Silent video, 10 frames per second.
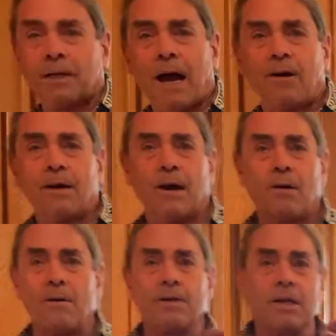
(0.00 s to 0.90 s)
down now.
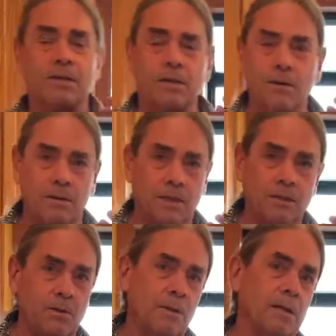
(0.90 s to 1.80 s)
Everything's cooked
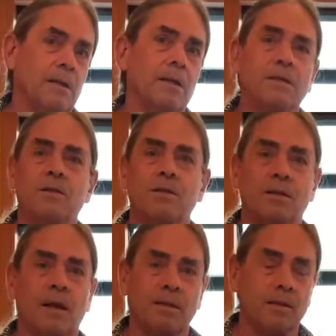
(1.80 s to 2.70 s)
into it, and it's just
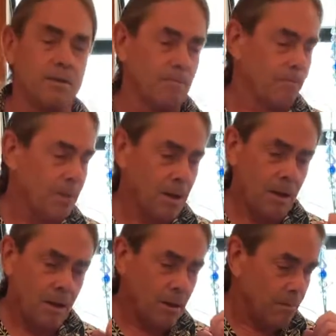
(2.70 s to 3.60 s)
got this
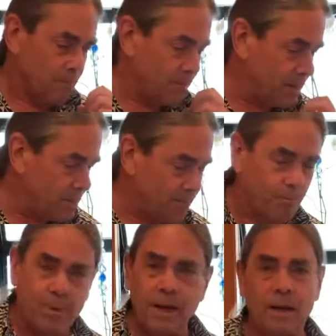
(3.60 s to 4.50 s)

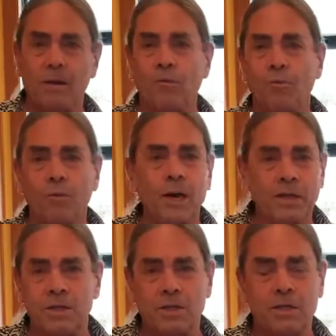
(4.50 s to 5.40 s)
big, rich,
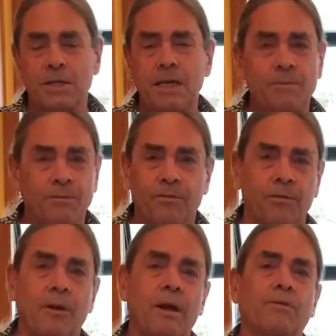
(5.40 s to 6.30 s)
deep
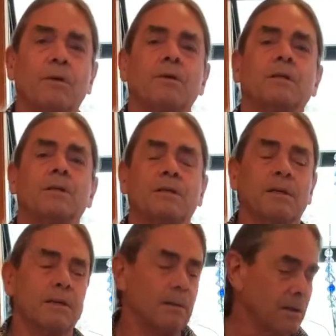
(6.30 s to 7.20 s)
flavor. It's
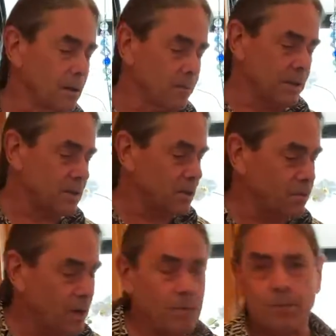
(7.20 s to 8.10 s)
a little bit
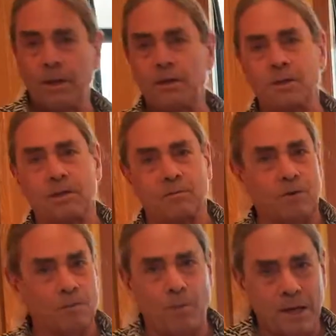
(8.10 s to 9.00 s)
sweet, but it's
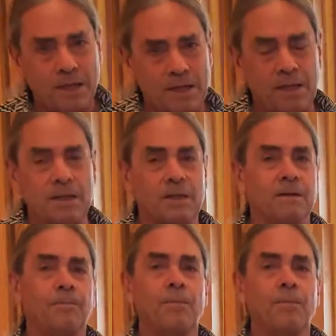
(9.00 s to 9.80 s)
spicy, and